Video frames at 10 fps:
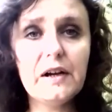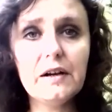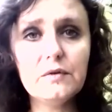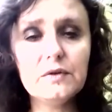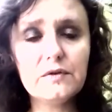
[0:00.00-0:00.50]
I
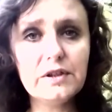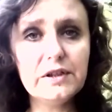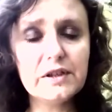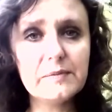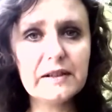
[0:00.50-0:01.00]
really
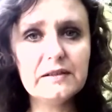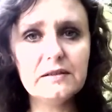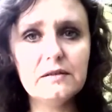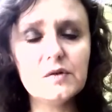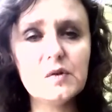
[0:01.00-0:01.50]
expected
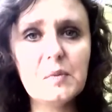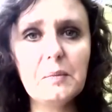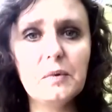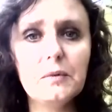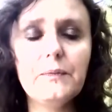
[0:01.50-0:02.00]
those
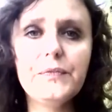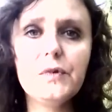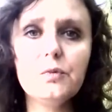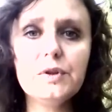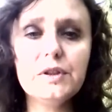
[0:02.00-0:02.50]
people
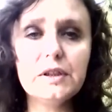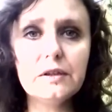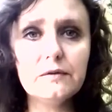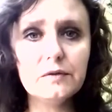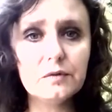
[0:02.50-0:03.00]
to be
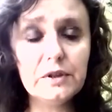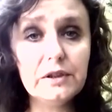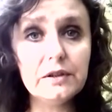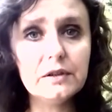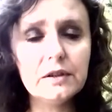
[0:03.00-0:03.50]
there for
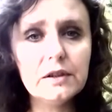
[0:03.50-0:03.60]
me